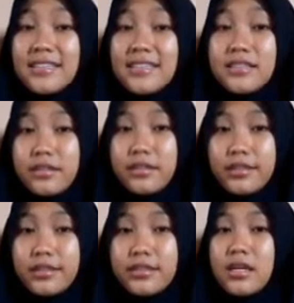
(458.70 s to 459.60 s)
The
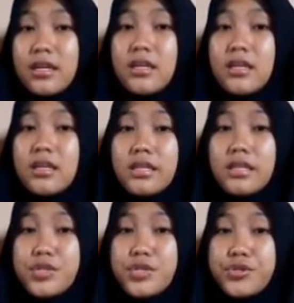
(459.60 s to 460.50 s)
third,
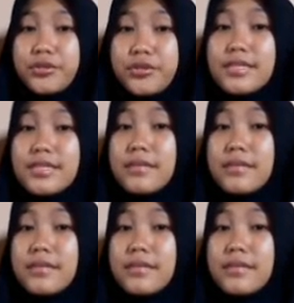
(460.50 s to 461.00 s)
lecturers